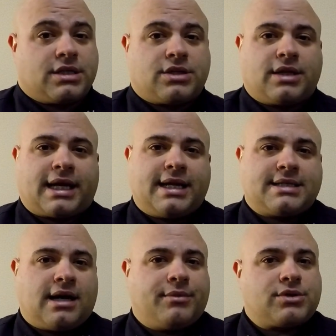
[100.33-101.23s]
So like
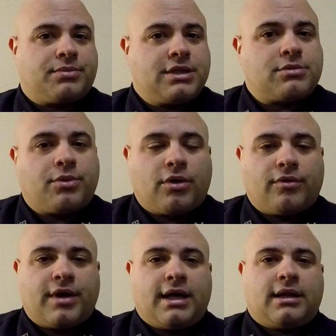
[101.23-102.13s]
anytime there's a police report
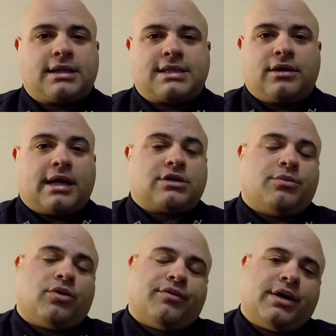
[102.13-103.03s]
written, let's say you get into a
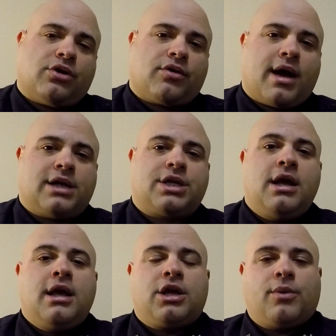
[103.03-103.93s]
motor vehicle crash,
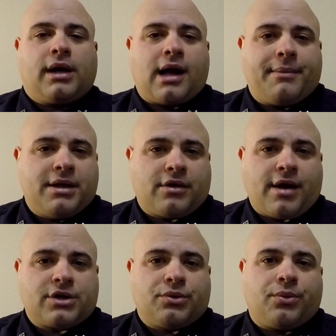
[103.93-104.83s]
you want a copy of the
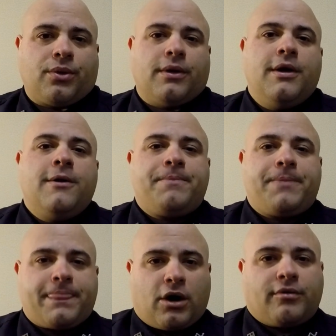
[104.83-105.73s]
crash report,
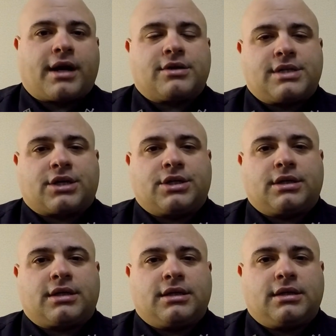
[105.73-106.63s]
our records section
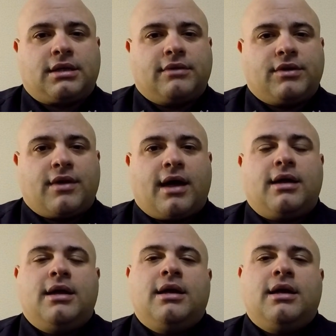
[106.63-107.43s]
can give you that.